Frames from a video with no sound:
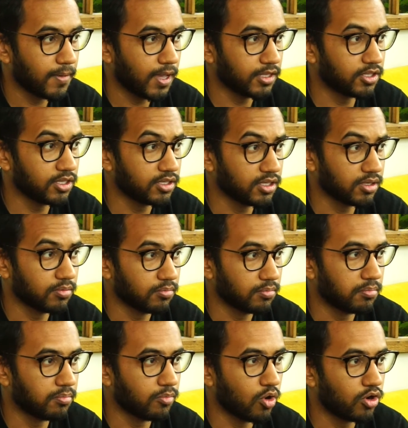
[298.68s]
I think,
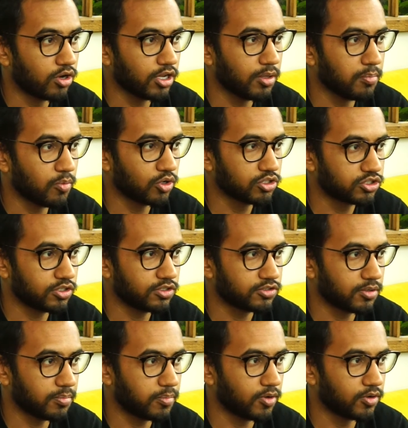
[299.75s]
more emotional
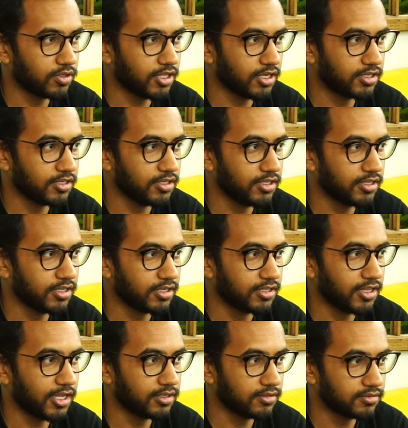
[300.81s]
support that needed
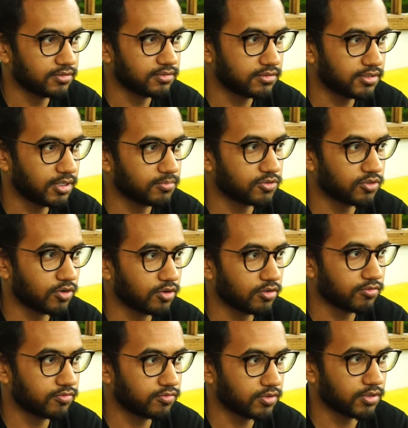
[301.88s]
than some sort
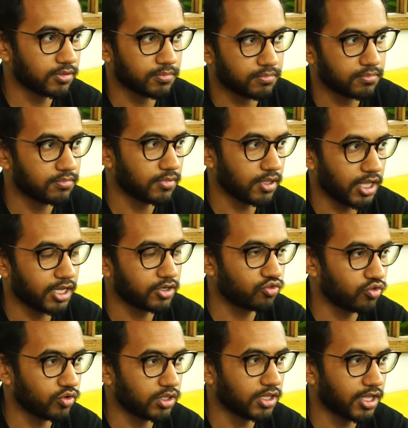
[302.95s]
of
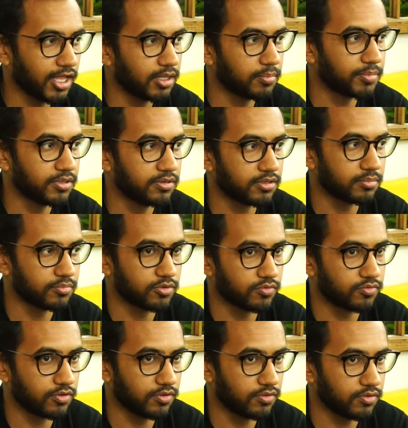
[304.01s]
actual help in terms
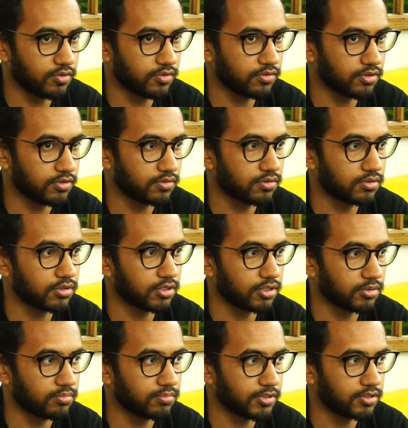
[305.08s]
of resources,
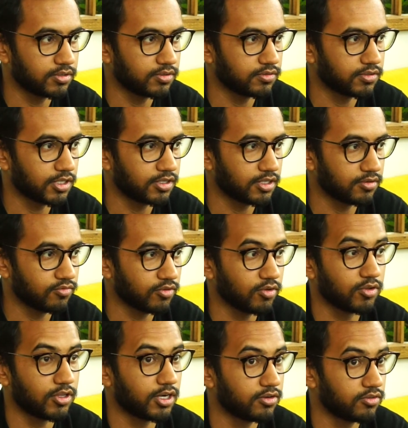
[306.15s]
because I think we
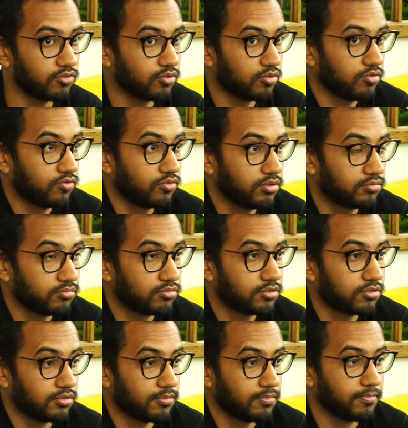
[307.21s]
all are resourceful,
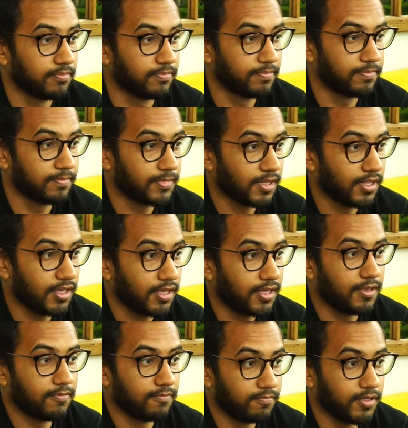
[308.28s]
so
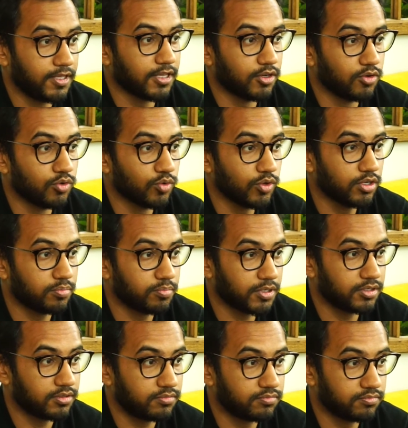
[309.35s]
we can do it,
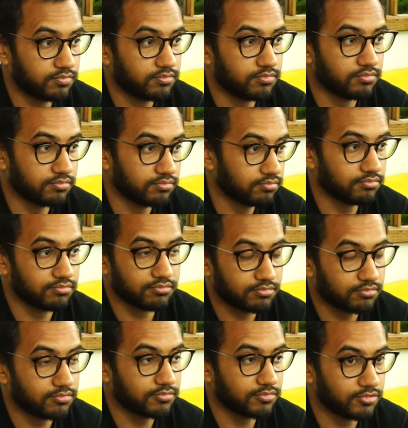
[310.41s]
but
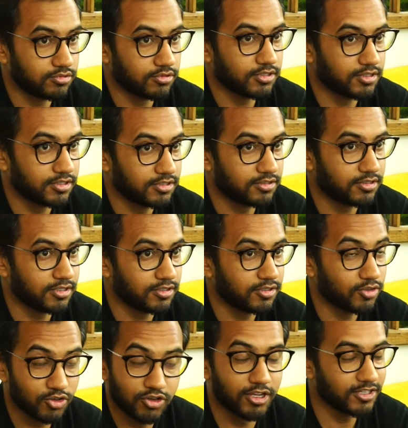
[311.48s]
doing this thing,
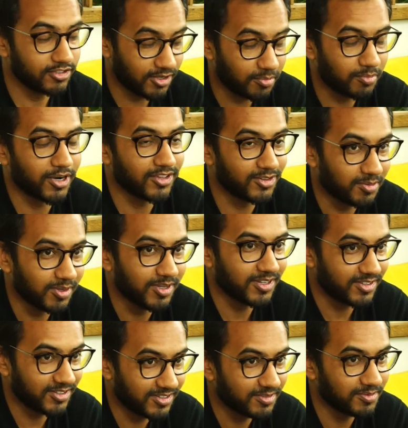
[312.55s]
it really surprised me,
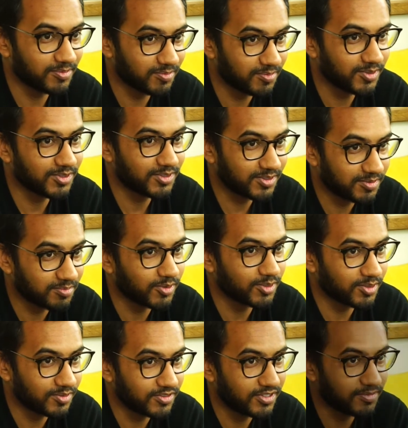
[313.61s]
both of
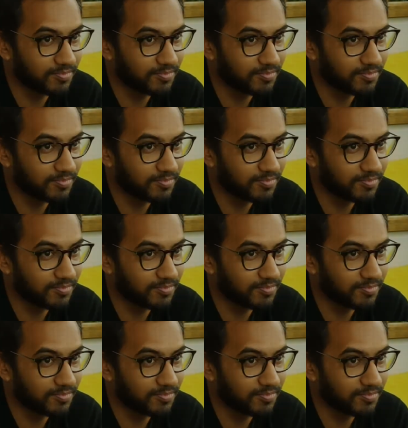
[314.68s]
them.